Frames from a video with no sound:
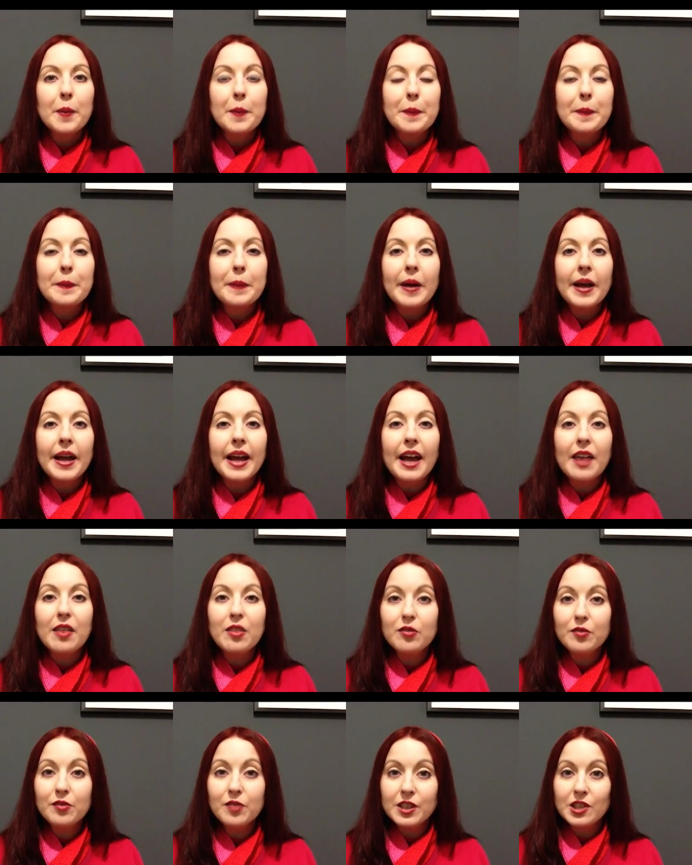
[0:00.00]
My
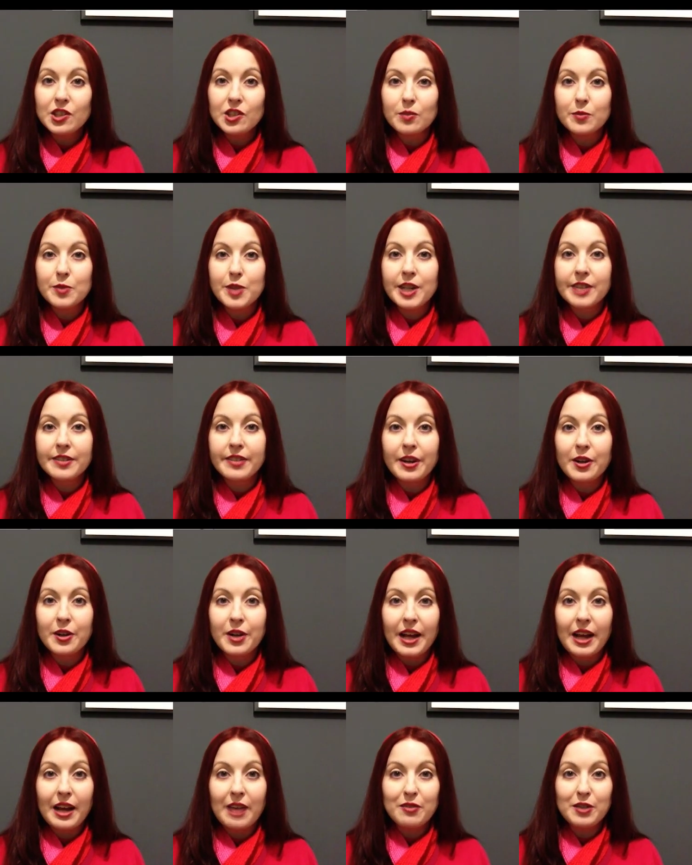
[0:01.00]
other finished object I
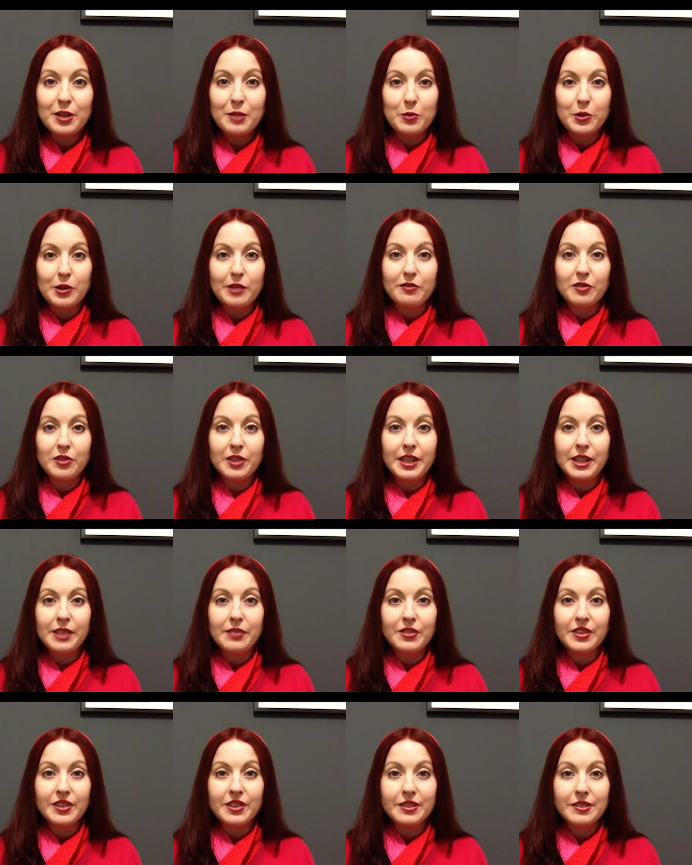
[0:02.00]
don't have anymore. I've already
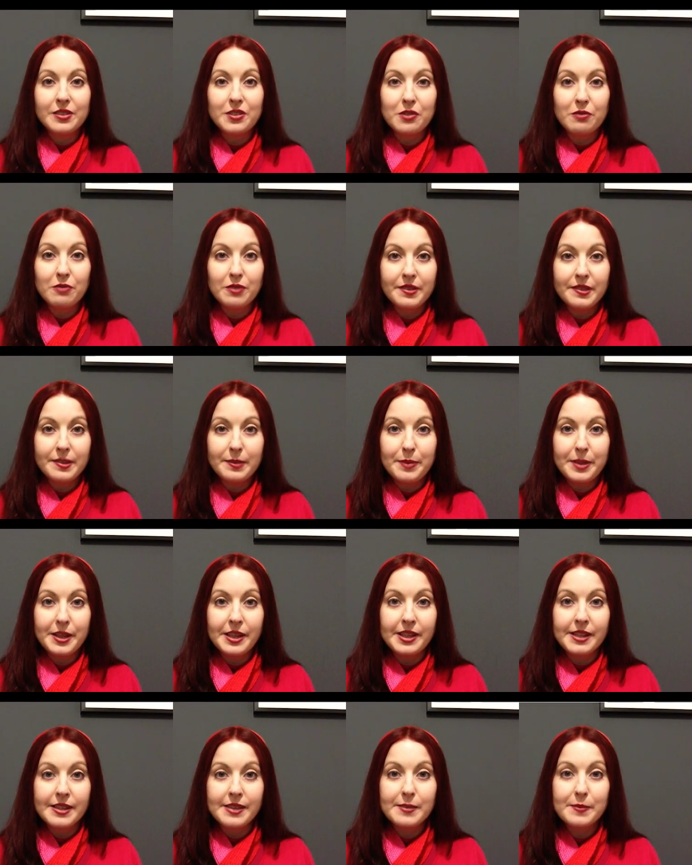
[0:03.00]
given it to the
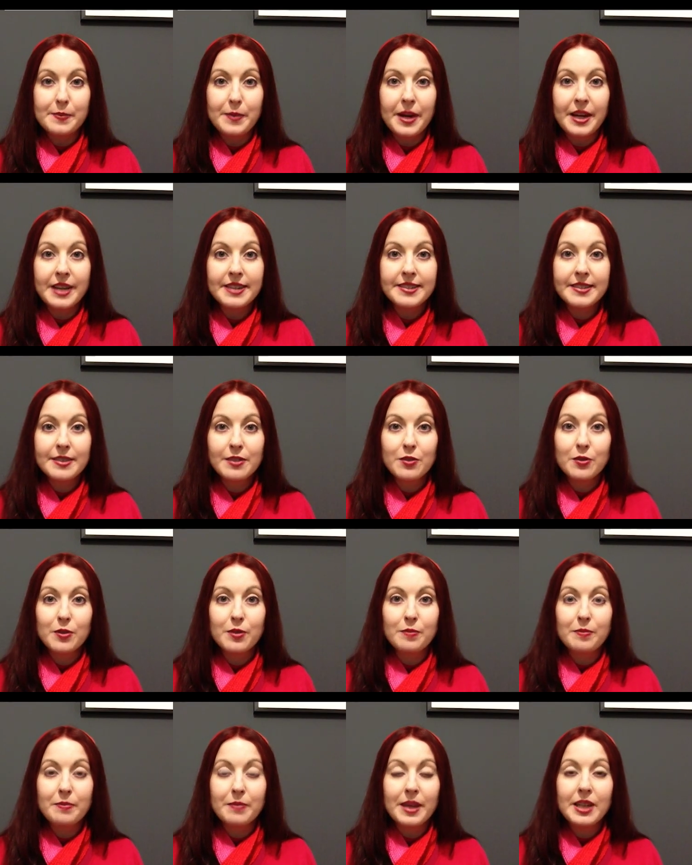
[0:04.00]
recipient, but through
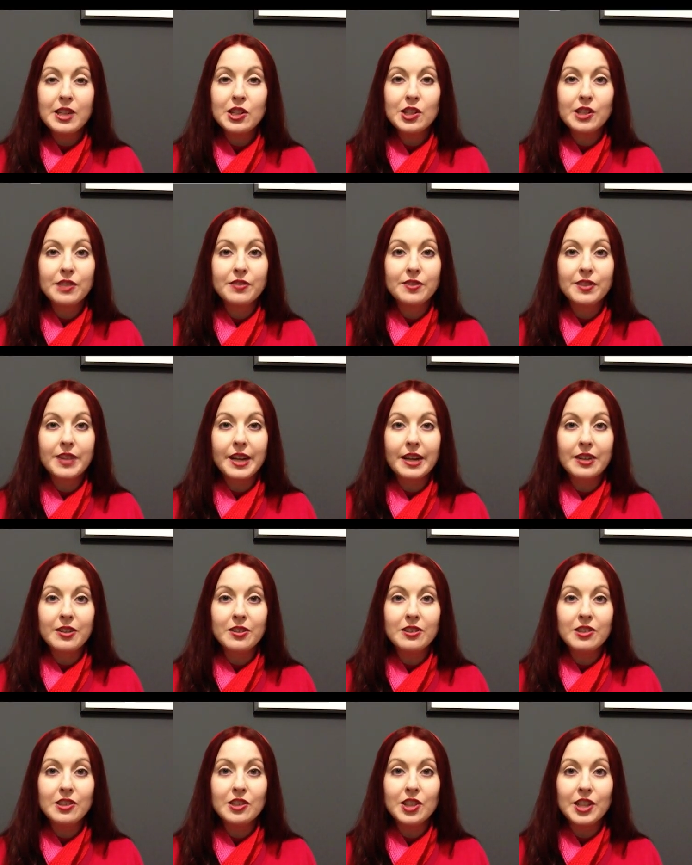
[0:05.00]
the magic of
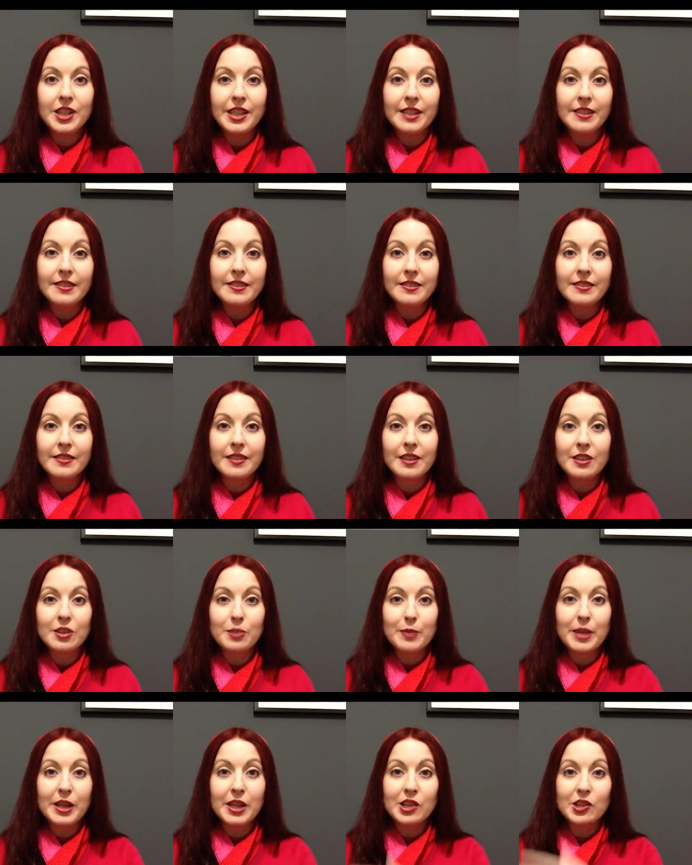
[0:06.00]
technology, here's a
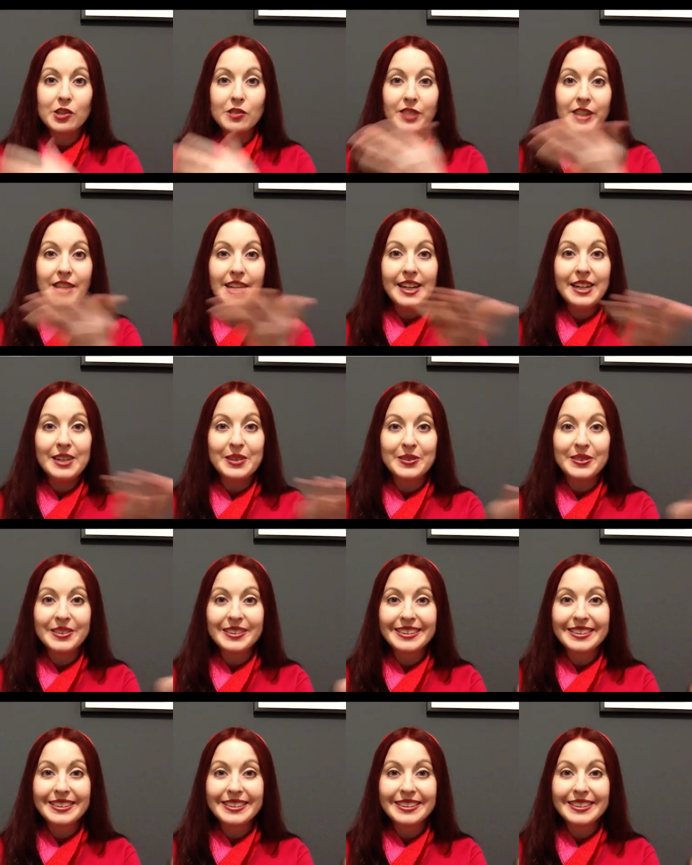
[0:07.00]
picture of it now.